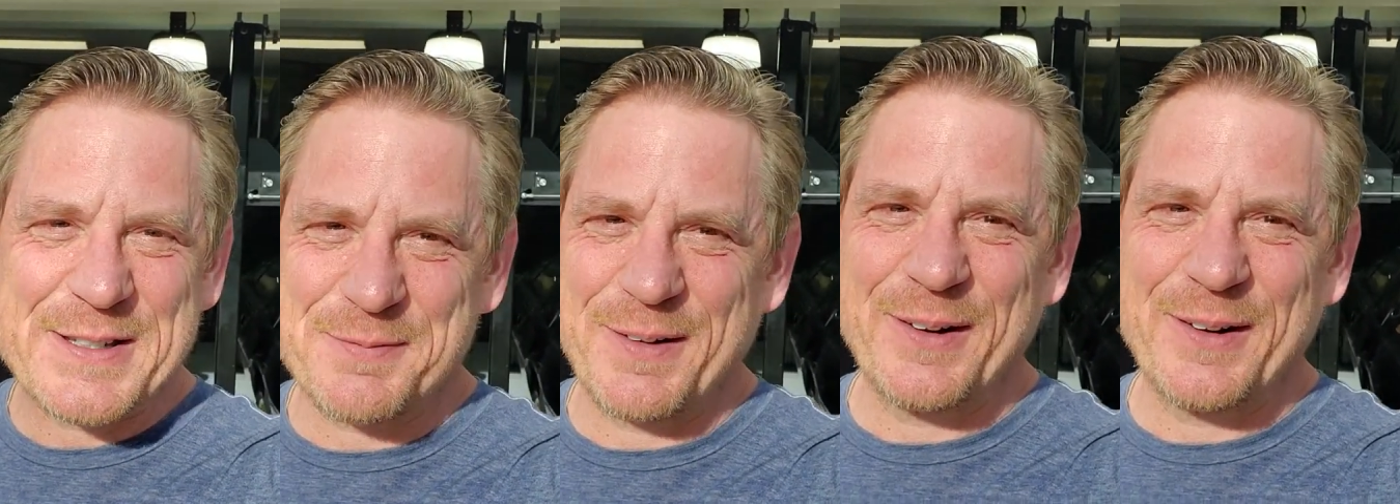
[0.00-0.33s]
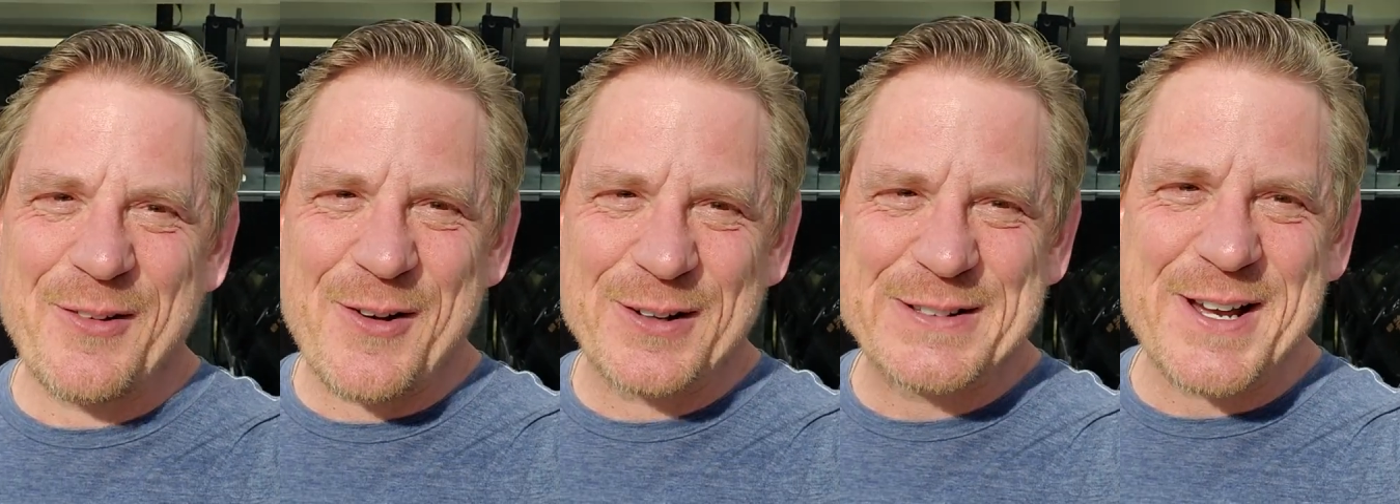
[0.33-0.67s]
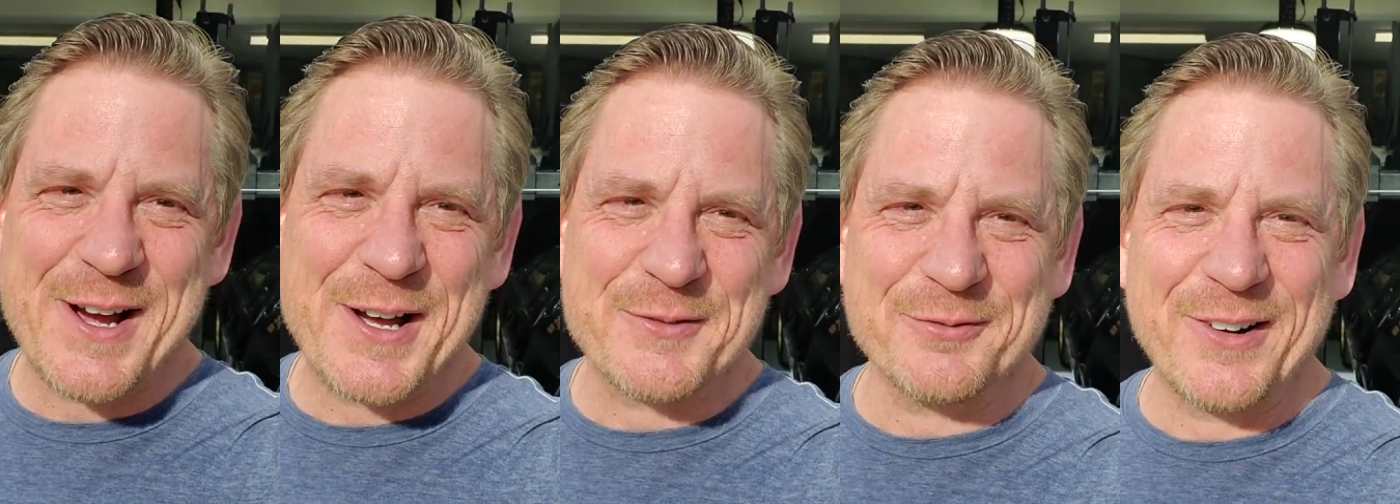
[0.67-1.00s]
It's been a long
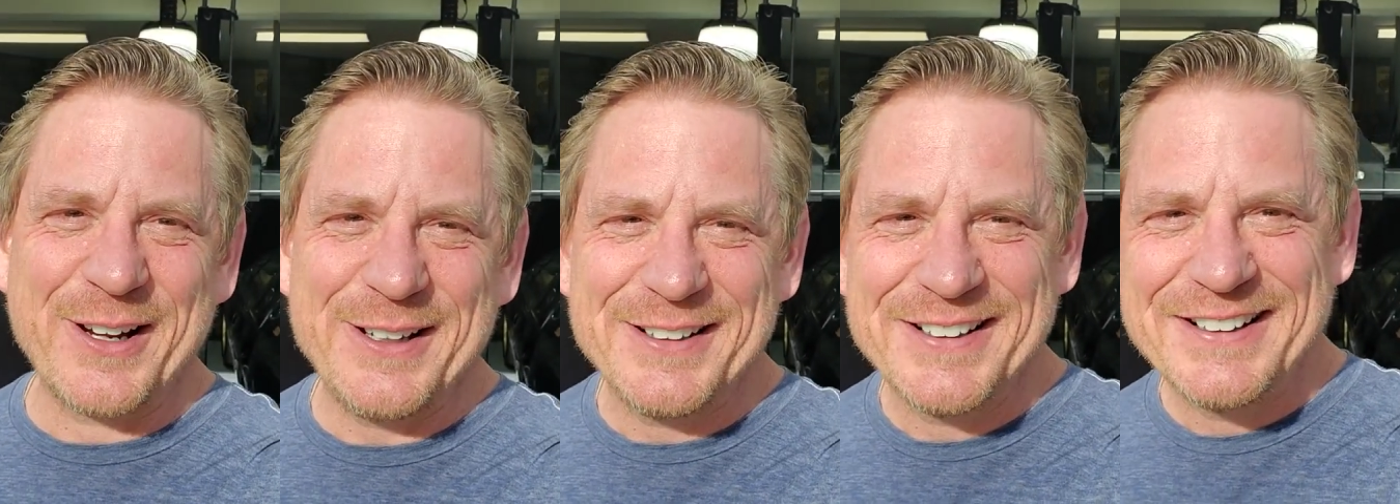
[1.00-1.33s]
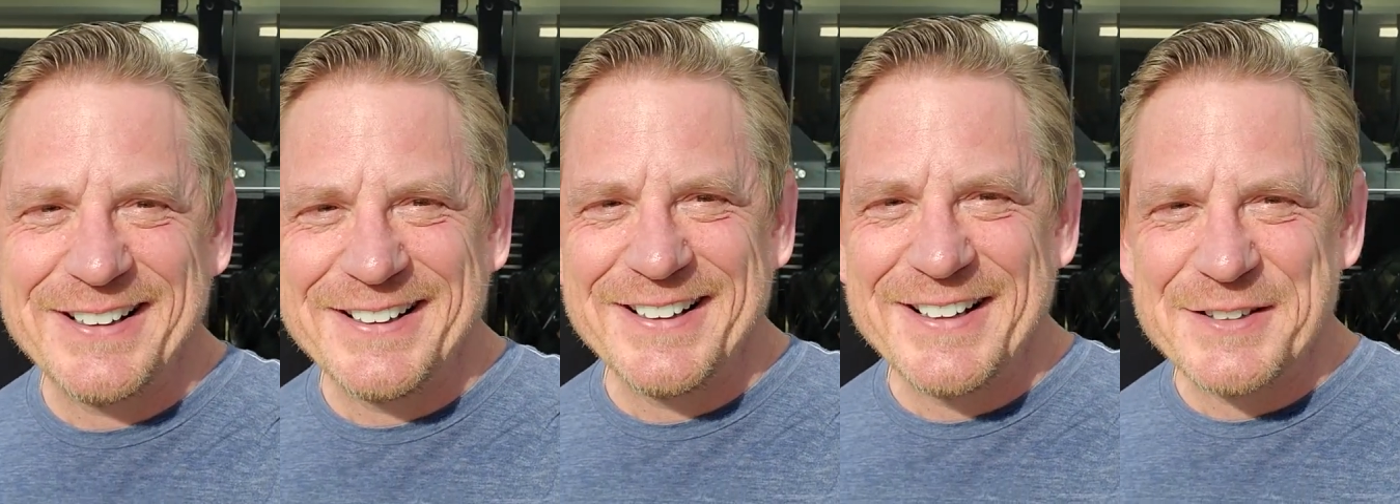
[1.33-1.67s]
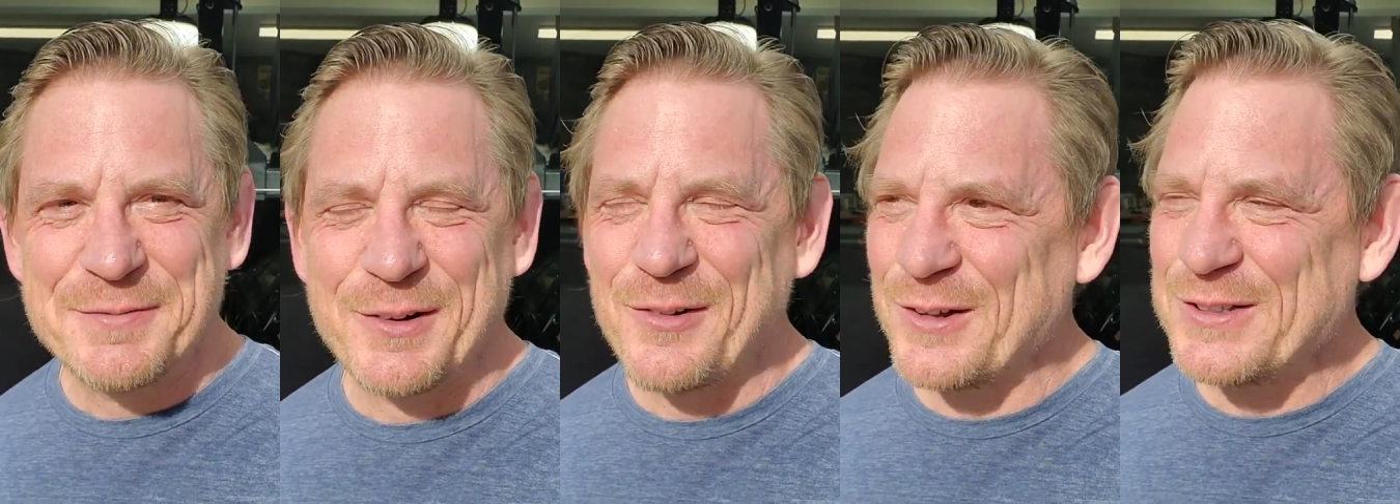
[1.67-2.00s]
time, right?
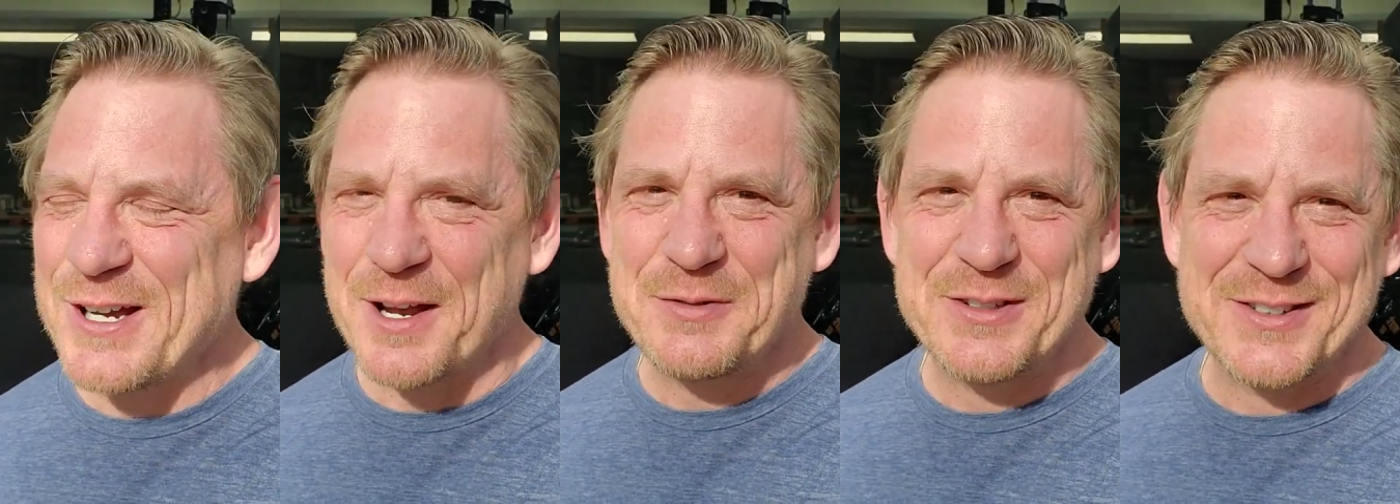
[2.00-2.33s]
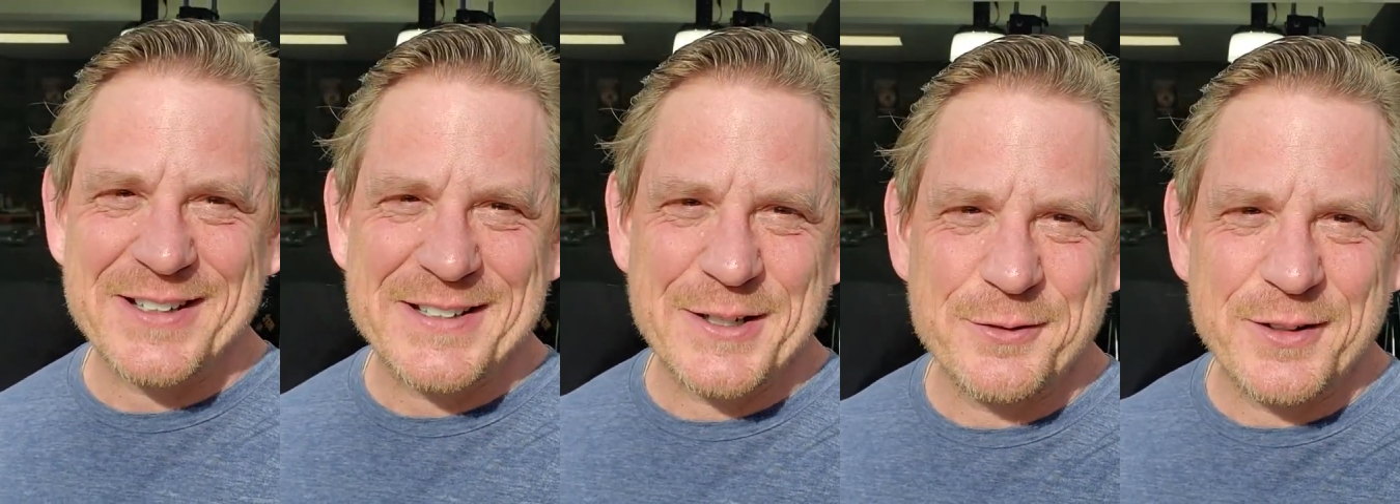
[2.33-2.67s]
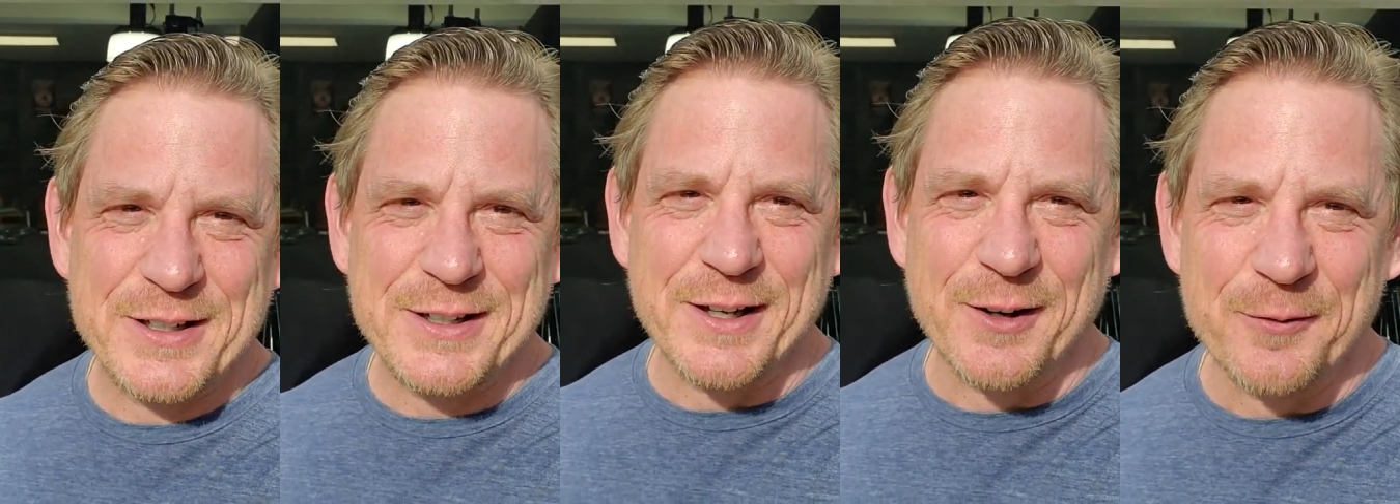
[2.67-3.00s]
It's been a long time since I did a
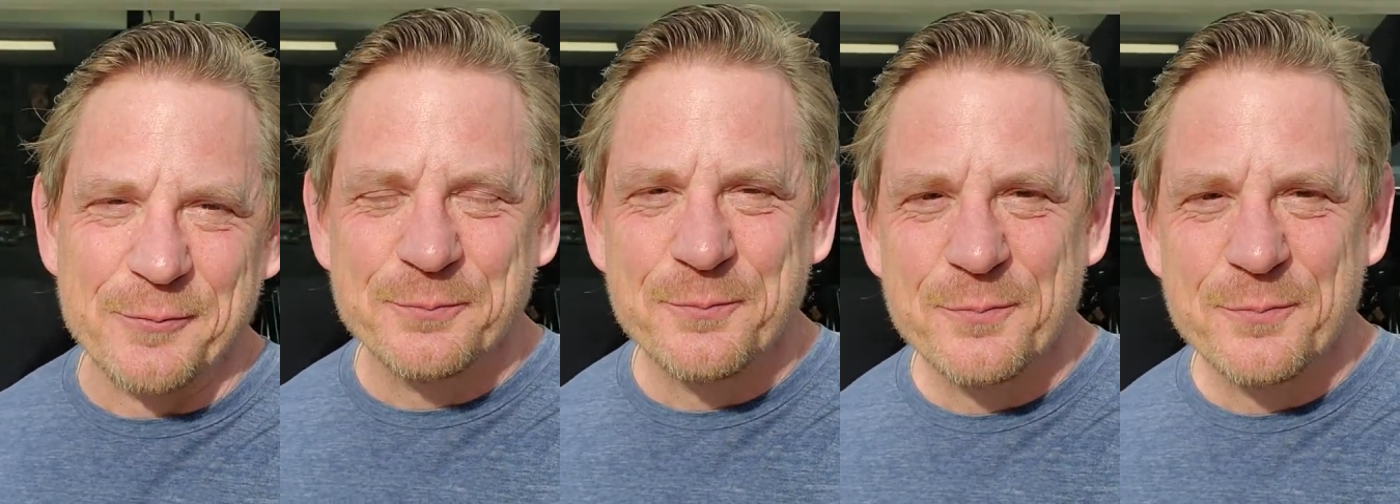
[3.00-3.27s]
video.